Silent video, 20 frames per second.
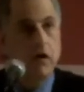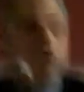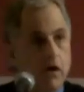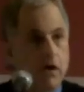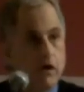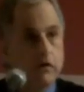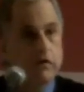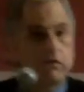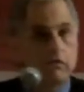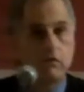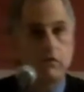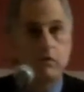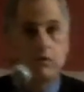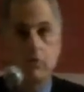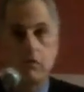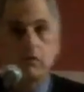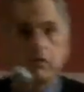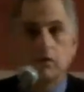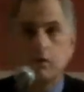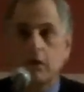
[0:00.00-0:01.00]
on
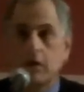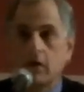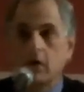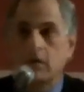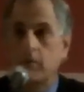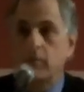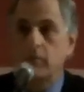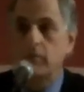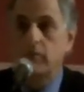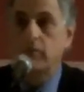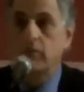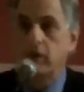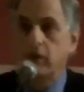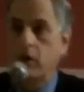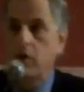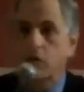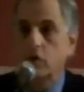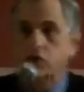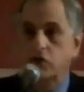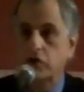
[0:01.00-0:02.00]
the
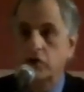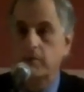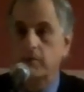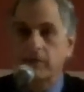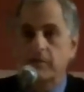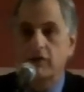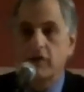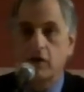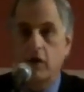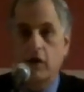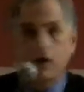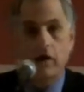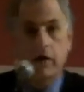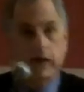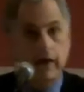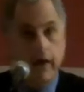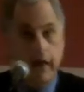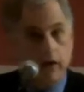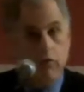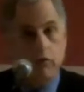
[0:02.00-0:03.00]
ownership of the art
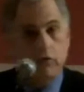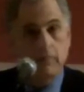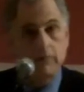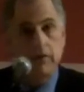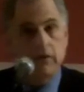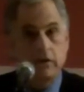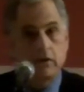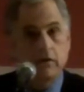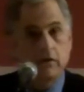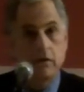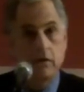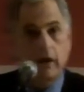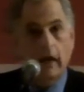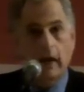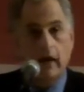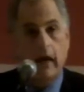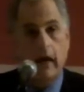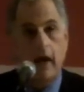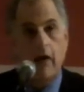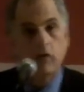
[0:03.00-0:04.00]

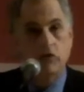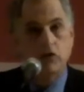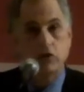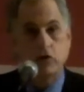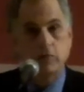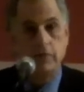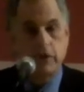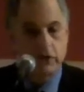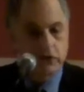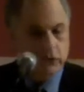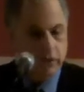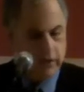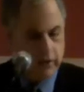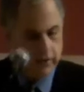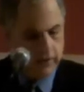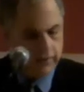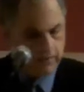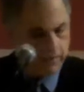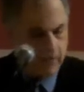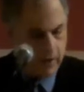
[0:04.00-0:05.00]
and how it should be
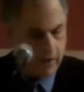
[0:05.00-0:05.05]
treated.